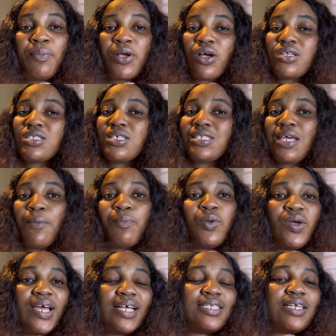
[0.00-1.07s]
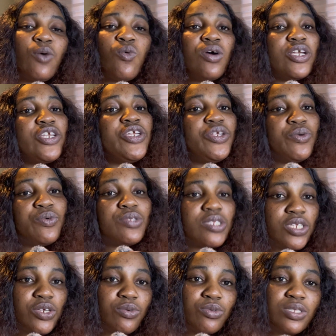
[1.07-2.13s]
because these employers, they want new
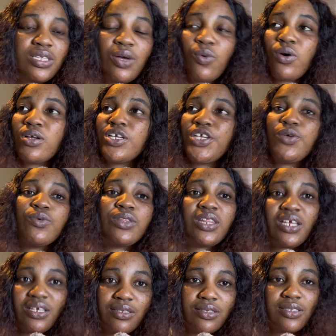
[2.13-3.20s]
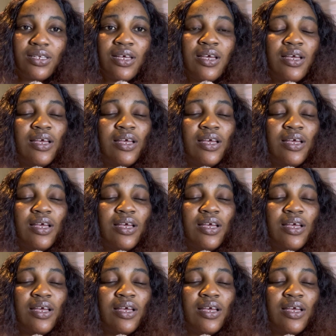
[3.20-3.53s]
skills, they want new things.